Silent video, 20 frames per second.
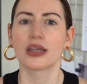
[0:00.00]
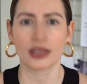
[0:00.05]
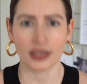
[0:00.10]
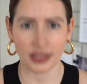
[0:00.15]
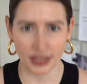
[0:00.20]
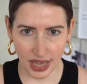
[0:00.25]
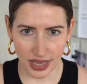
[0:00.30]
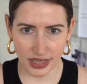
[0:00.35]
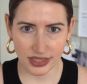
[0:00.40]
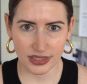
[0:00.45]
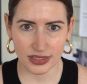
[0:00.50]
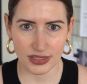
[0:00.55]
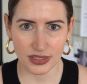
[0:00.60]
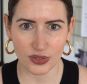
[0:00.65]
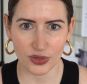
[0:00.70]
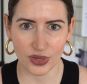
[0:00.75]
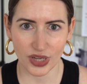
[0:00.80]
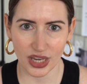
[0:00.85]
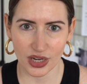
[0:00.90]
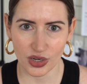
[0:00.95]
yes, you
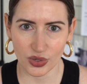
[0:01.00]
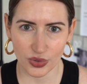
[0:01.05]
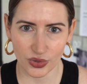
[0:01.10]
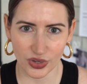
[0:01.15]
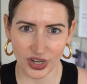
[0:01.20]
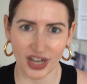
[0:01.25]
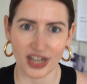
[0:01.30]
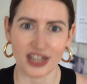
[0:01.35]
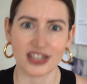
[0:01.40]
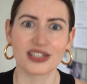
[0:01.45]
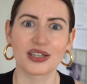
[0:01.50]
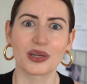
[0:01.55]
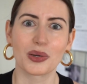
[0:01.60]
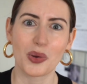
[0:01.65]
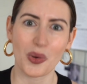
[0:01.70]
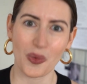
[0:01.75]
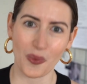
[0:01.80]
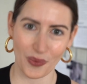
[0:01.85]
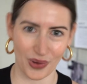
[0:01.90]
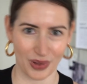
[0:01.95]
can create
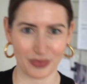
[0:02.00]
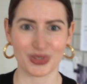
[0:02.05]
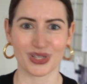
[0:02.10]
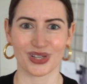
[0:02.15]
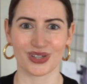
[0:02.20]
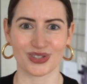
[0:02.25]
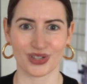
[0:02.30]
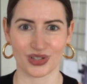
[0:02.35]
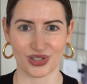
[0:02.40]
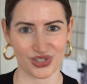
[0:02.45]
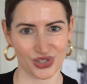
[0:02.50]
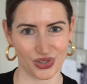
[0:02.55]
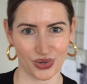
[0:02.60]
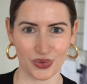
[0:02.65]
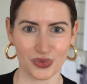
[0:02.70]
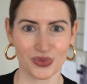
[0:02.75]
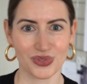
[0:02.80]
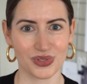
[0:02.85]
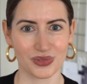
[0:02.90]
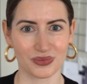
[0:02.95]
website
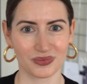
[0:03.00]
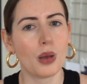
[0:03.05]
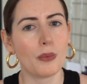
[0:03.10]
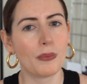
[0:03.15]
articles.